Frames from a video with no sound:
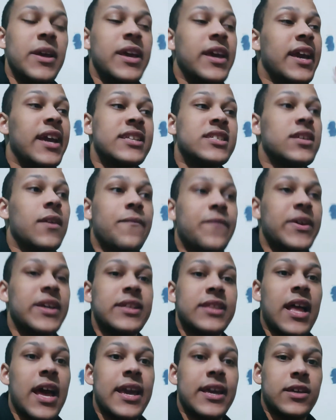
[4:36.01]
It's something
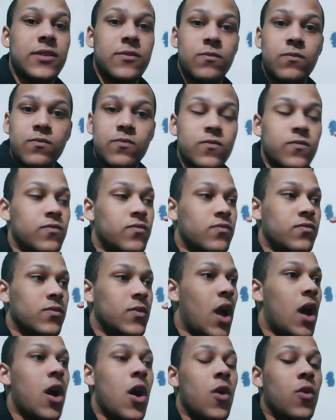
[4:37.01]
like,
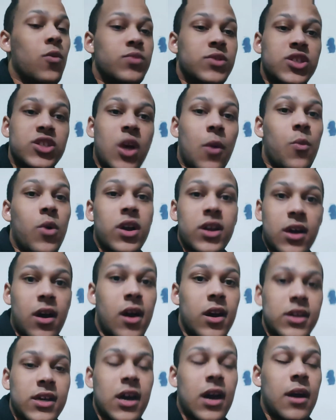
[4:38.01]
oh, someone
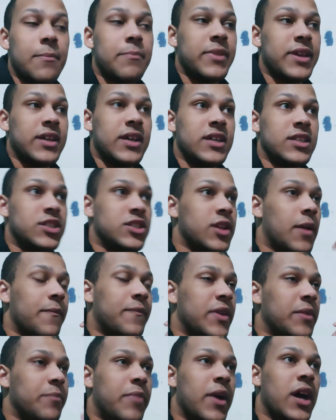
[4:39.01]
can't come because
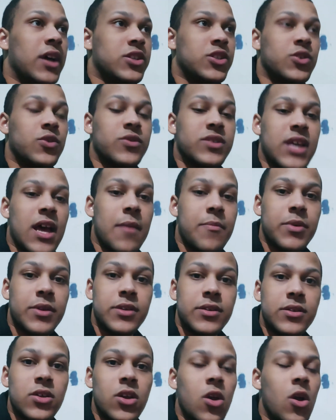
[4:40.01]
something personal has
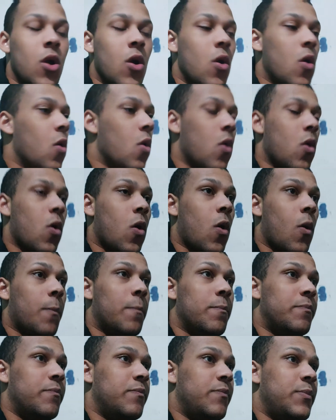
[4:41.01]
happened, or
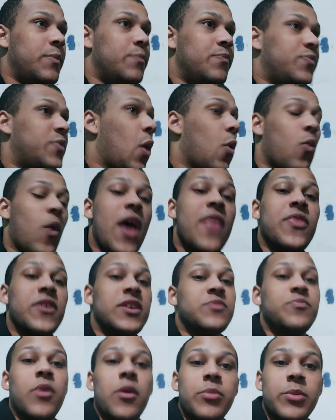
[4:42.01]
the weather's
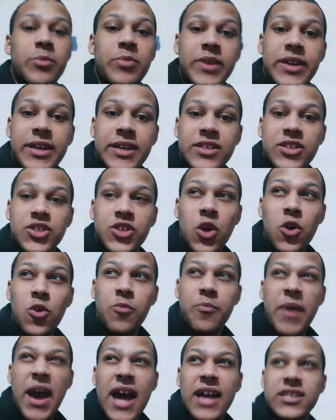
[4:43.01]
probably so
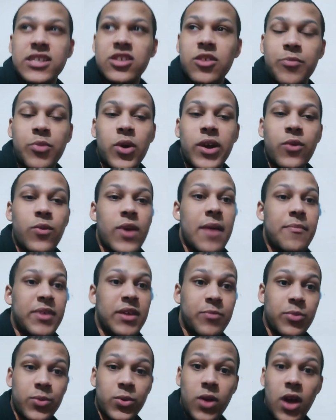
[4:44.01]
bad to the point where
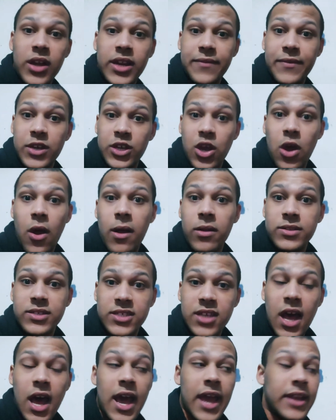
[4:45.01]
people can't even go
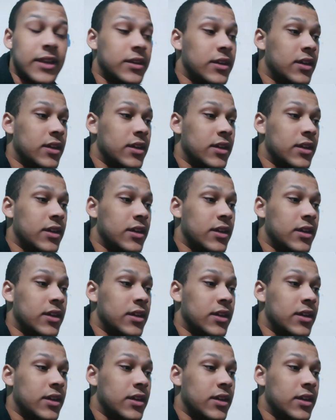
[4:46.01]
outside.